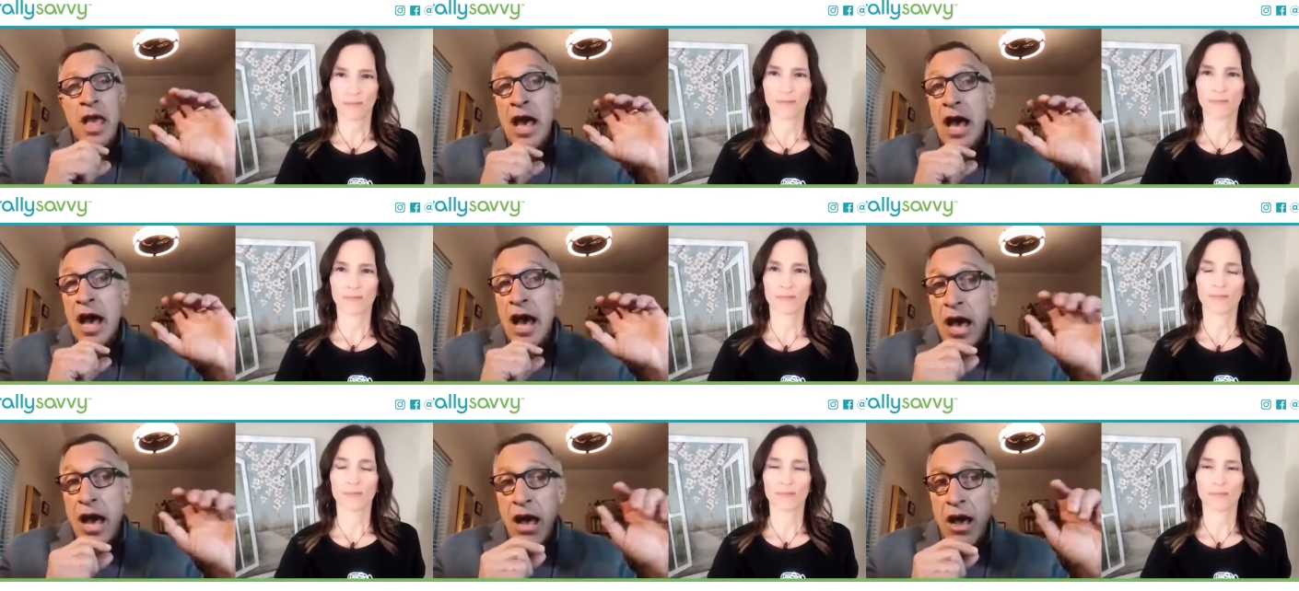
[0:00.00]

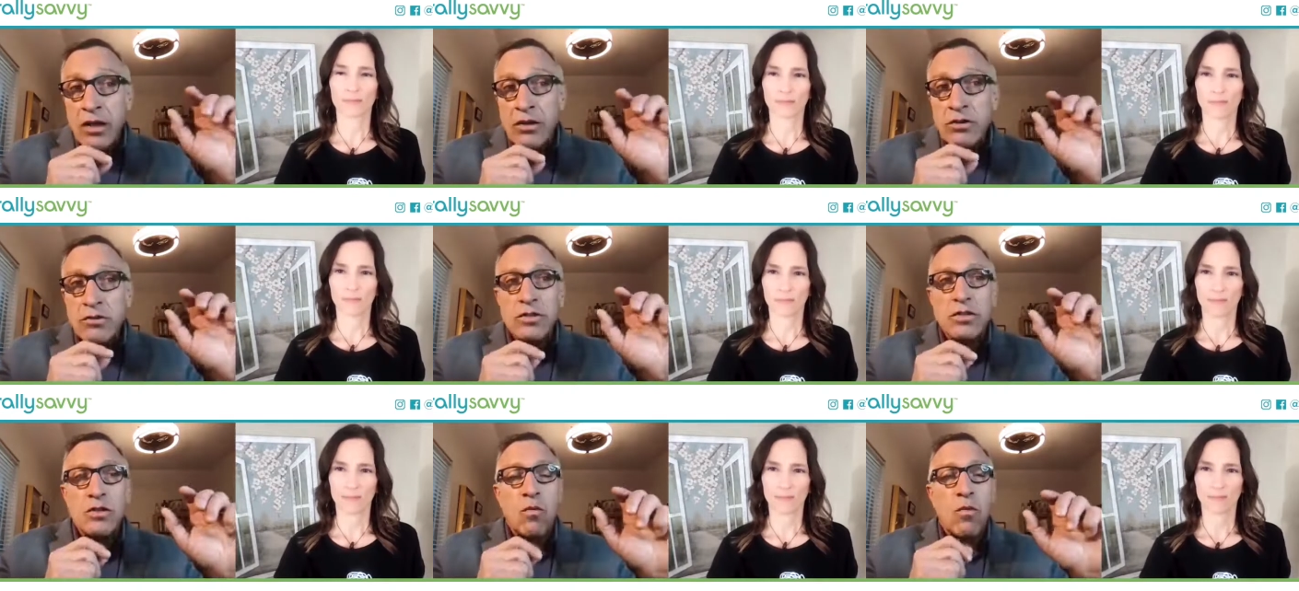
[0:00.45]
Speaker 1: a
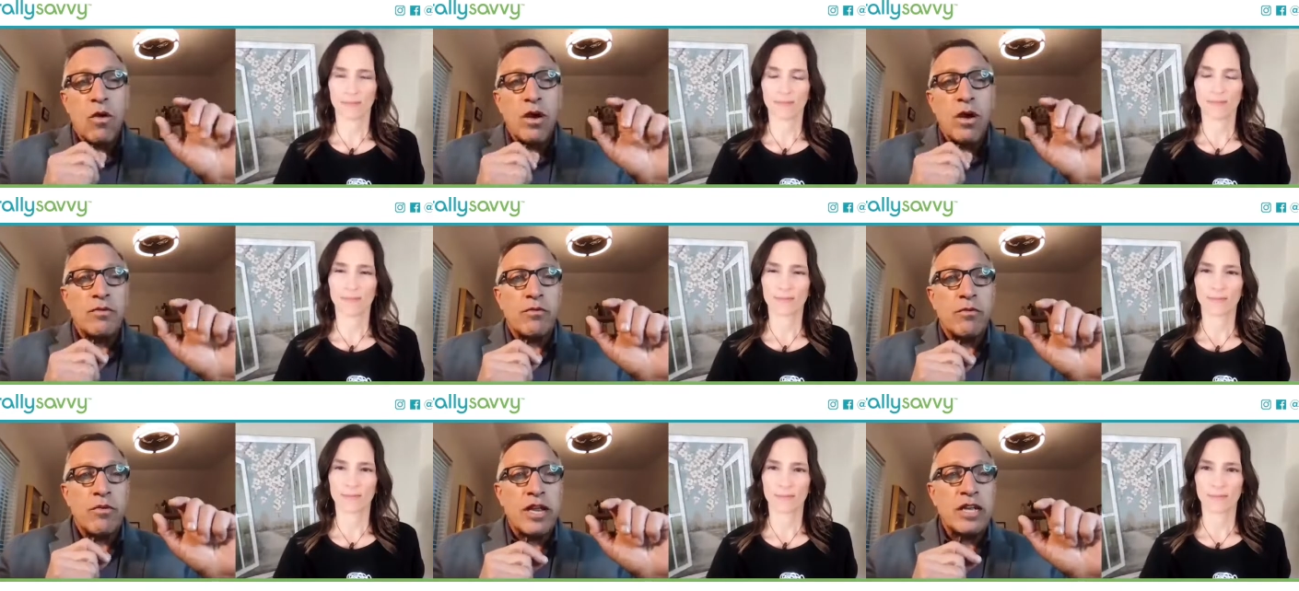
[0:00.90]
100 to
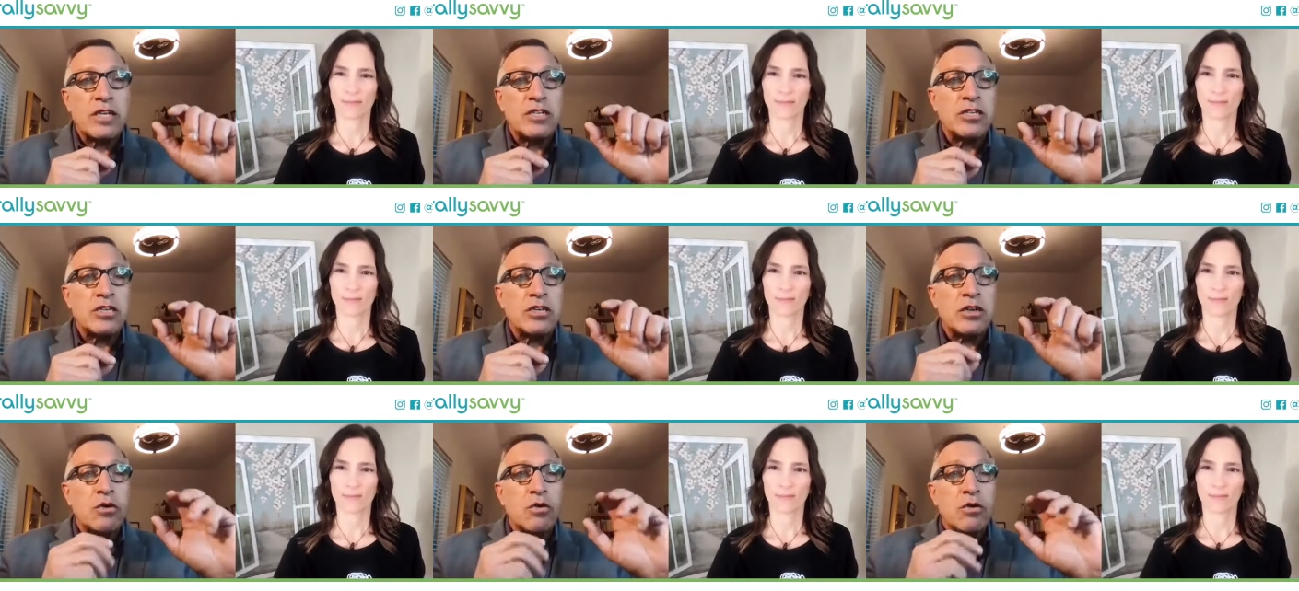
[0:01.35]
1
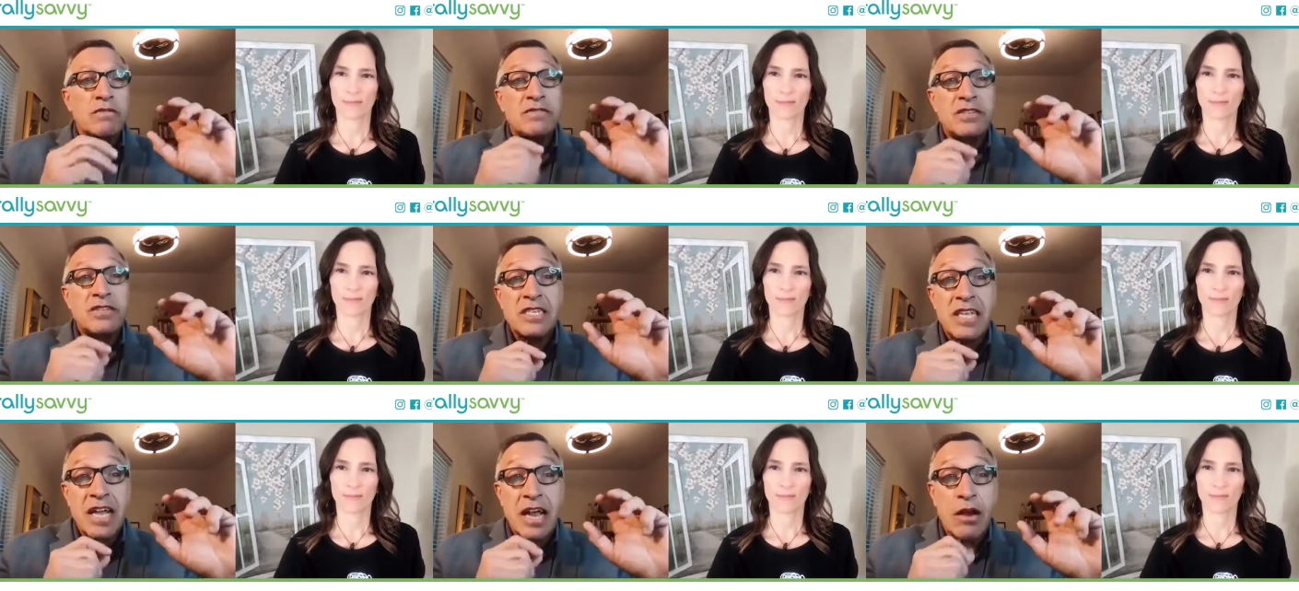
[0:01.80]
ratio of
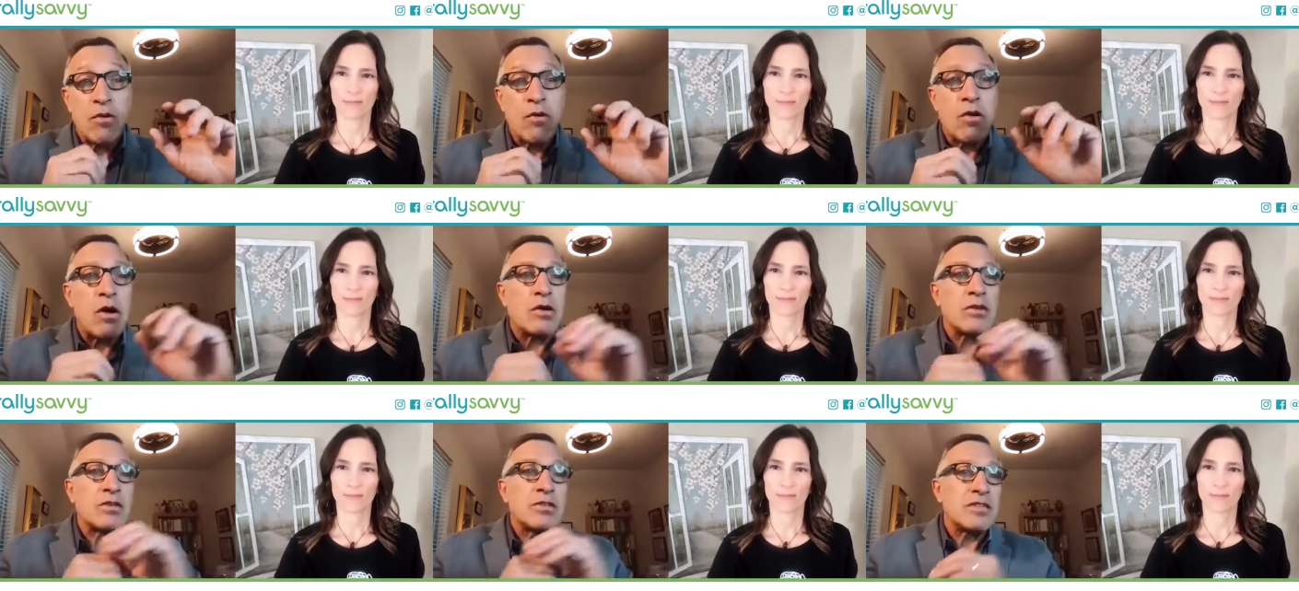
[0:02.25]

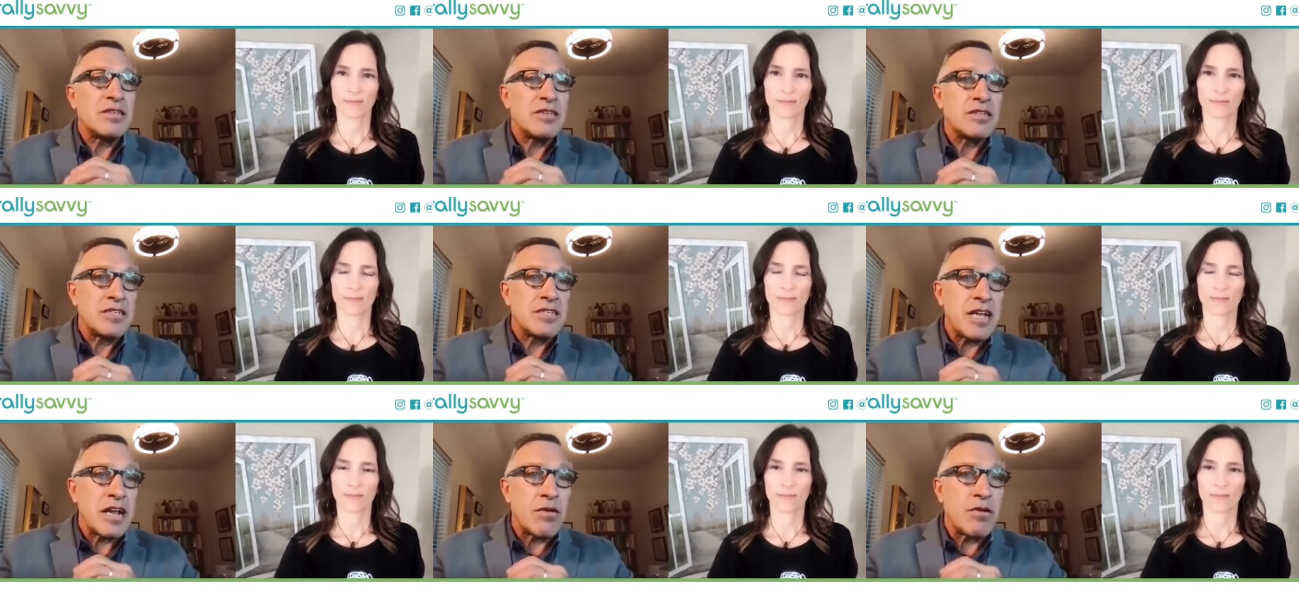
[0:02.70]
sterols to
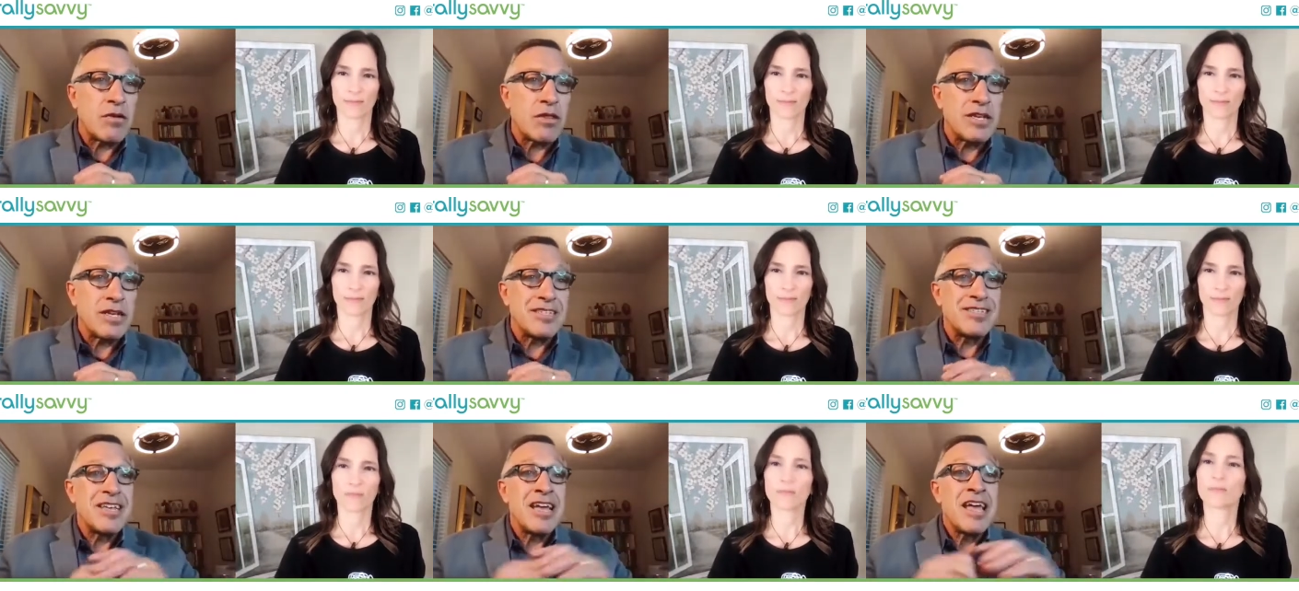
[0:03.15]

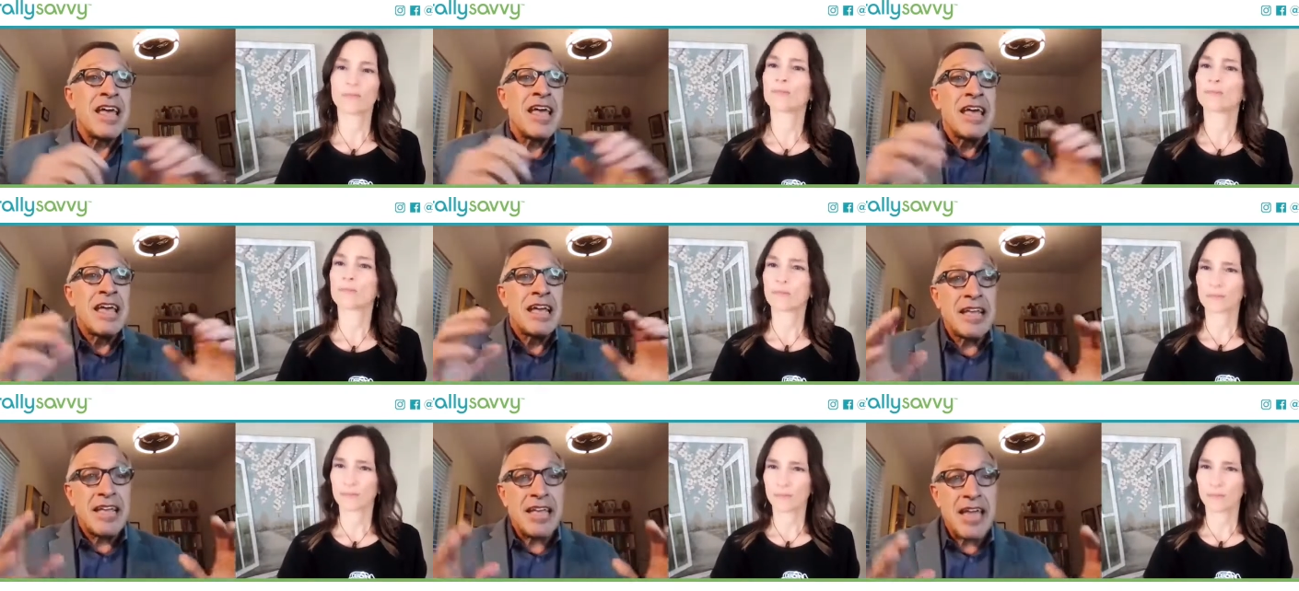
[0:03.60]
sterolins
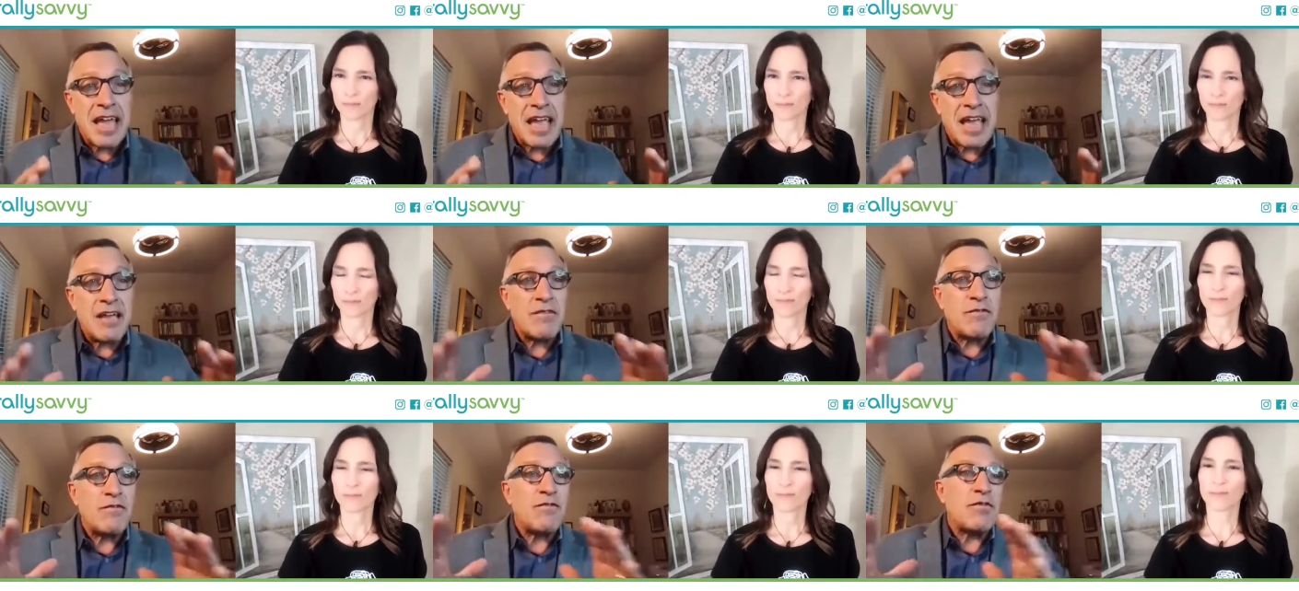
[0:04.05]

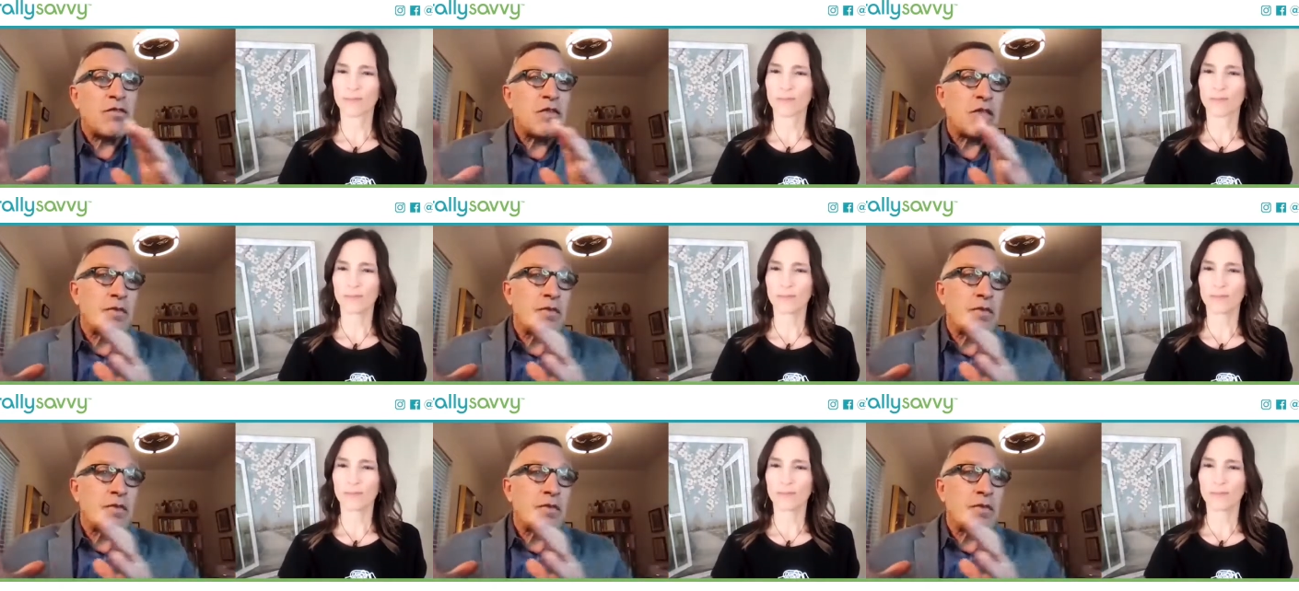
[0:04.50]
gave